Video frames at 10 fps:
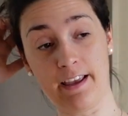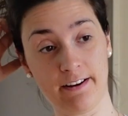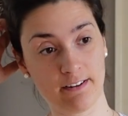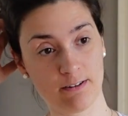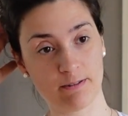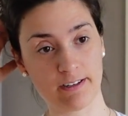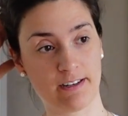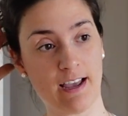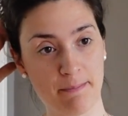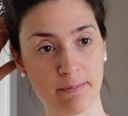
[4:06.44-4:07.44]
don't know what
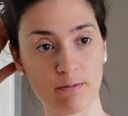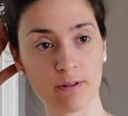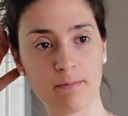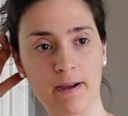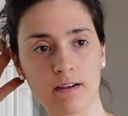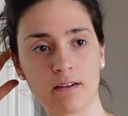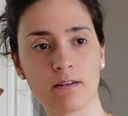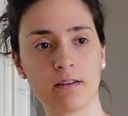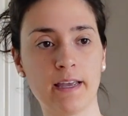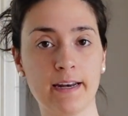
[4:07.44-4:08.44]
happened with the bag.
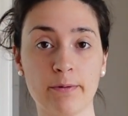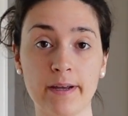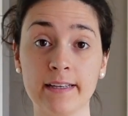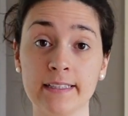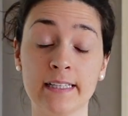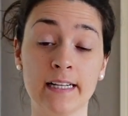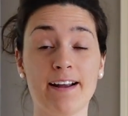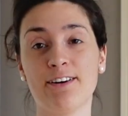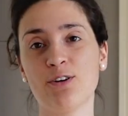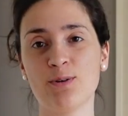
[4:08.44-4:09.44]
Anyway,
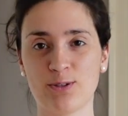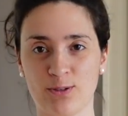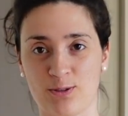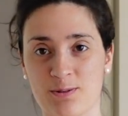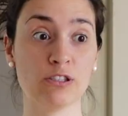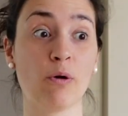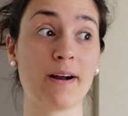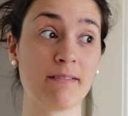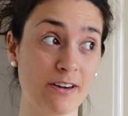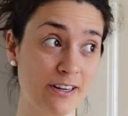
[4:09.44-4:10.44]
I don't know what to do. So what
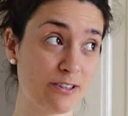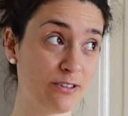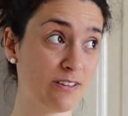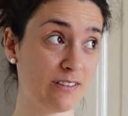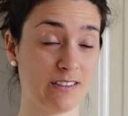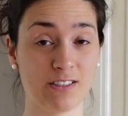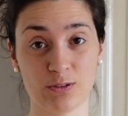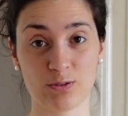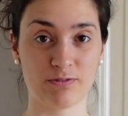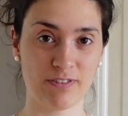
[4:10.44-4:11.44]
I'm going to do, I'm gonna go
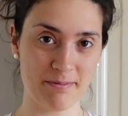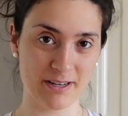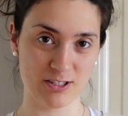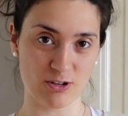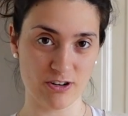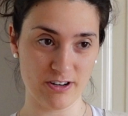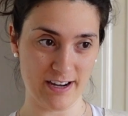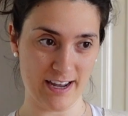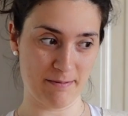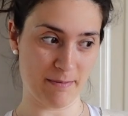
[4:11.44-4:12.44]
to the fabric store
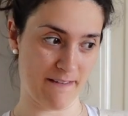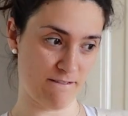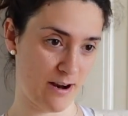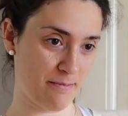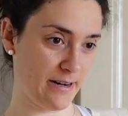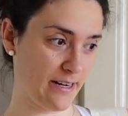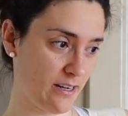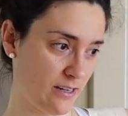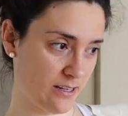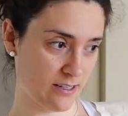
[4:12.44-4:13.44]
and buy
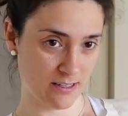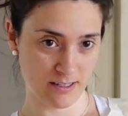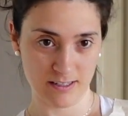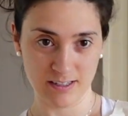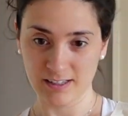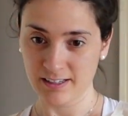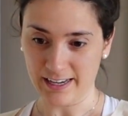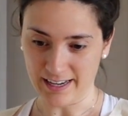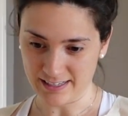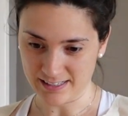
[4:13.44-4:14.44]
fabric
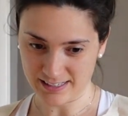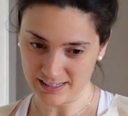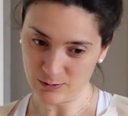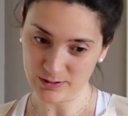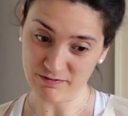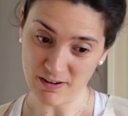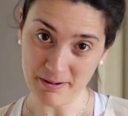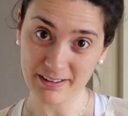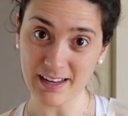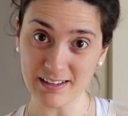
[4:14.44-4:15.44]
and see what the
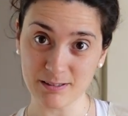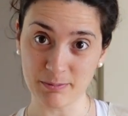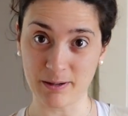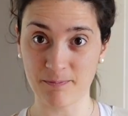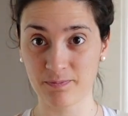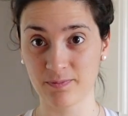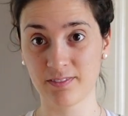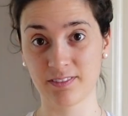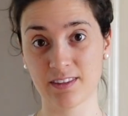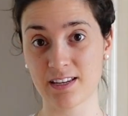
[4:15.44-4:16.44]
fabric tells me.
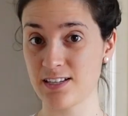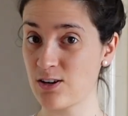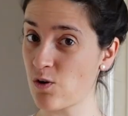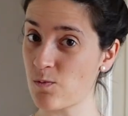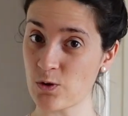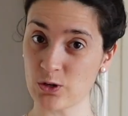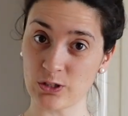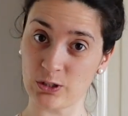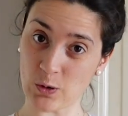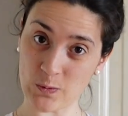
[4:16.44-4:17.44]
Does it go more
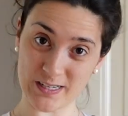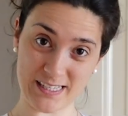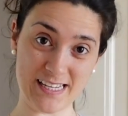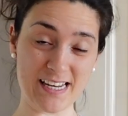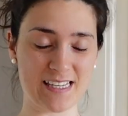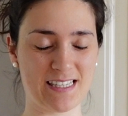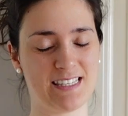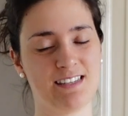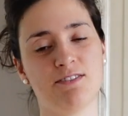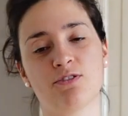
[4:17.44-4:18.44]
towards
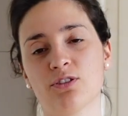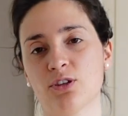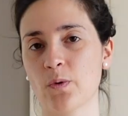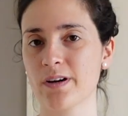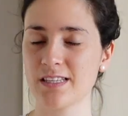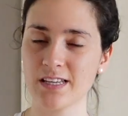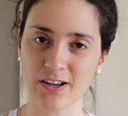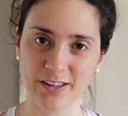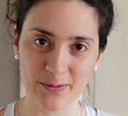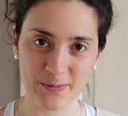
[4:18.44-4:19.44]
this or towards the other